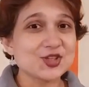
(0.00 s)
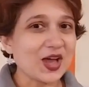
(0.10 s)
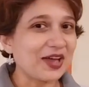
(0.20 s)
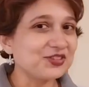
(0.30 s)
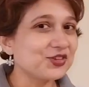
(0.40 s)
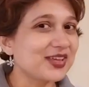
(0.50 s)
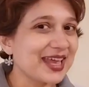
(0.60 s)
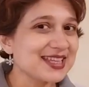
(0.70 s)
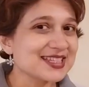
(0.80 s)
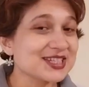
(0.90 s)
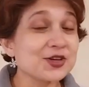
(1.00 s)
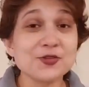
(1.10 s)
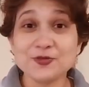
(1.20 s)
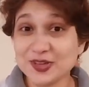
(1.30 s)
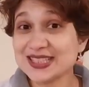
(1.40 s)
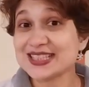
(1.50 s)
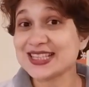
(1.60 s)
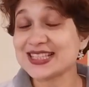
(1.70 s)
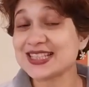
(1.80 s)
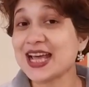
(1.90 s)
Have you guessed which
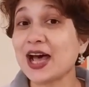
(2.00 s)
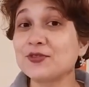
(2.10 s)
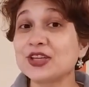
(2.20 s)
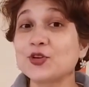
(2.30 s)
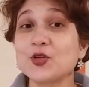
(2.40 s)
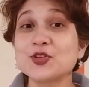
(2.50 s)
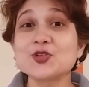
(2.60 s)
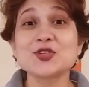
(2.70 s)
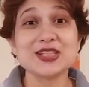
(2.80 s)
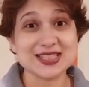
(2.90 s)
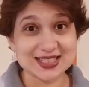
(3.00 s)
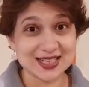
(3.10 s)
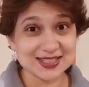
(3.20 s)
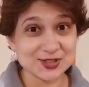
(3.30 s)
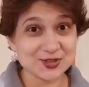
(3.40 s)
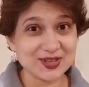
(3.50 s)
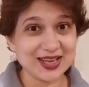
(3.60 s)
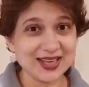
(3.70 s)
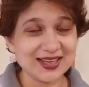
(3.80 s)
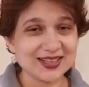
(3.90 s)
season are we going to discuss today?